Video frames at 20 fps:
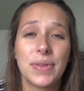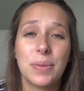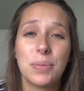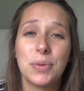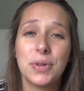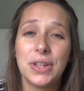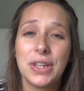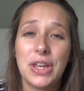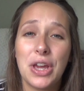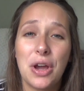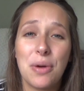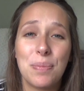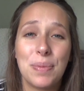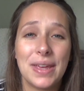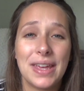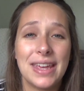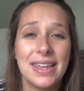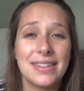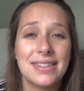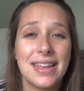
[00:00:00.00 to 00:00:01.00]
Really
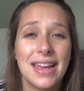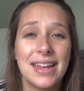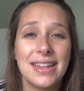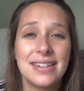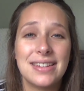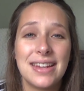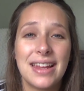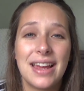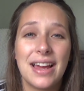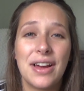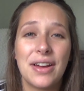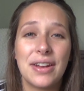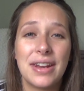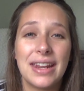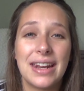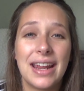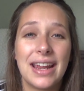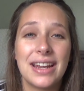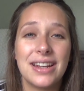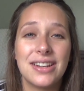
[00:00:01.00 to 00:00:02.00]
hoping he's head down,
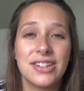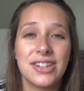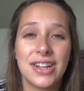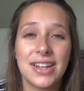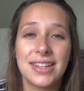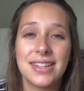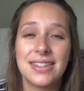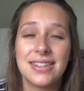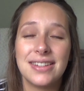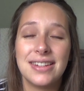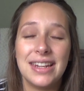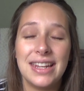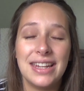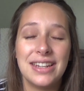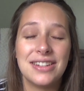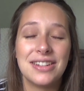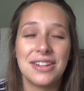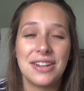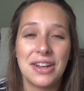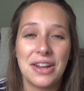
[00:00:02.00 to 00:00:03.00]
and I just
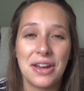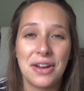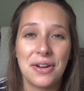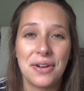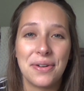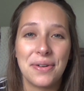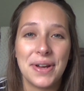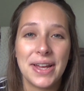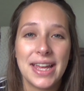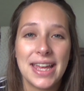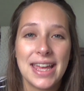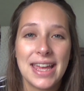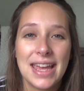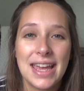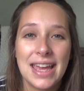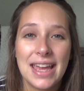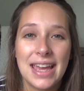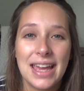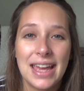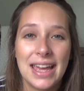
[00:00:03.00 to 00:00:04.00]
need to know.
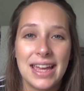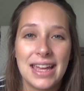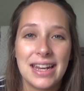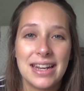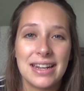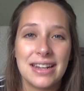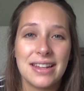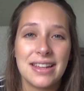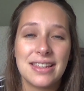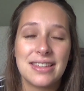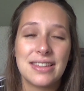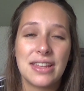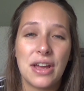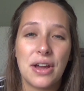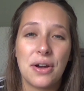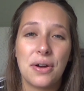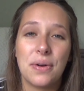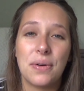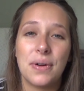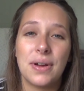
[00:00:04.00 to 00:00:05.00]
And
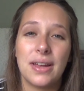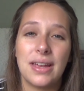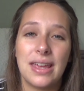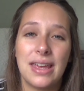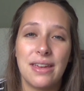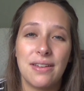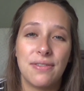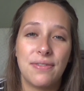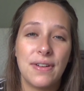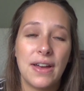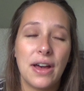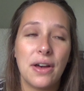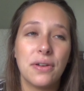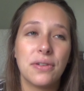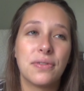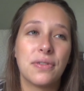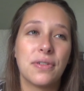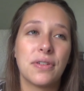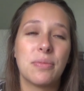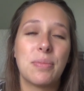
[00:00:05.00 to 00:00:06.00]
so he
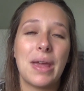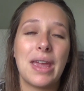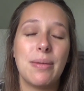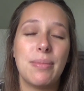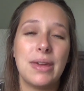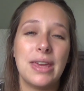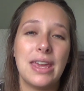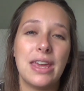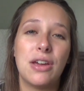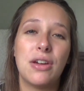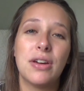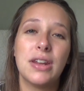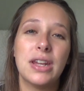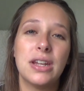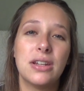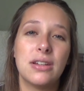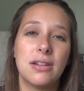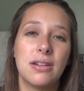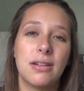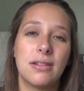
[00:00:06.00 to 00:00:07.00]
felt for the baby. He
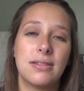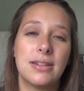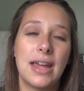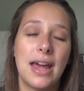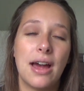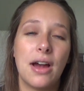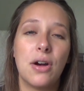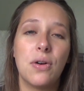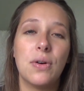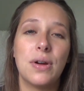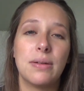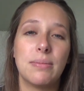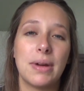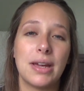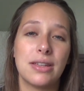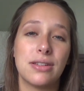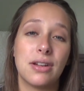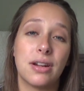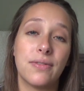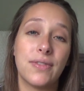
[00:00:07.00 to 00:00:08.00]
couldn't tell in
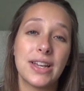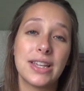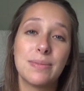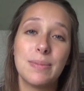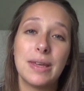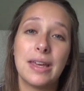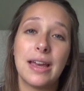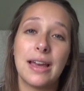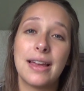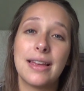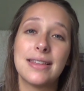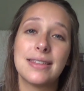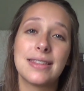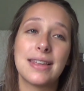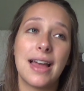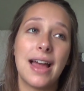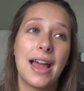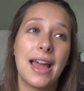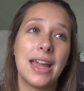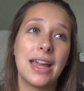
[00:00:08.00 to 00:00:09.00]
my cervix because
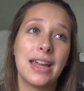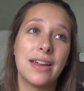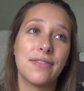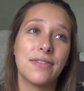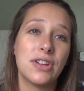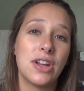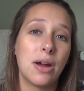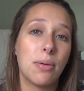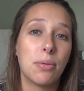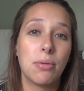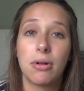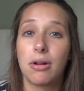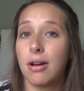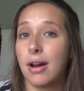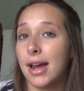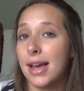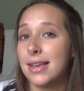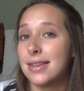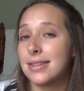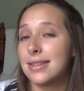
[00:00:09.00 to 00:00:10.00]
I have not
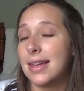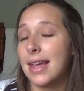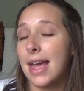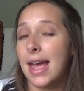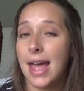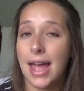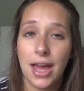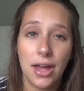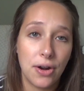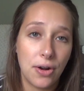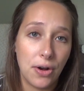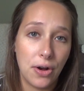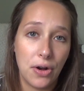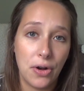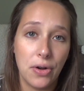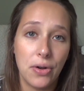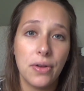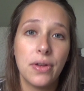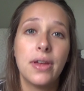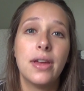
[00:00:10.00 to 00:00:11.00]
progressed at
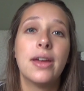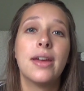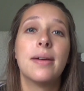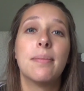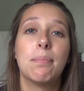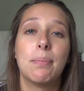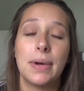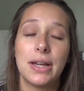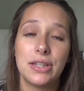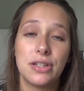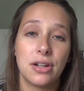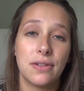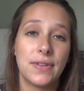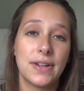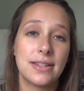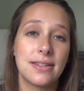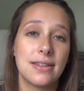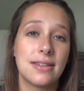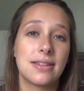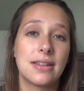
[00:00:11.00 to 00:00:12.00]
all. My
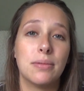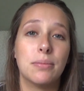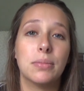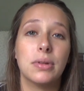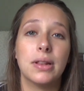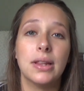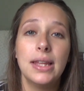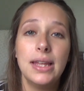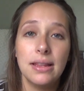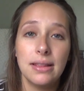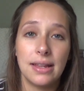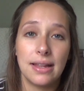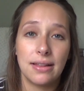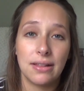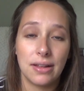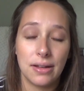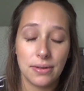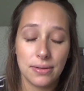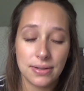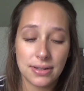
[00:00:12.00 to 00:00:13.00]
cervix is completely
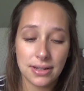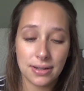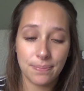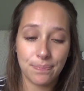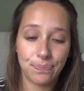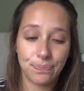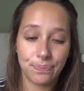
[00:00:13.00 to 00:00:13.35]
closed,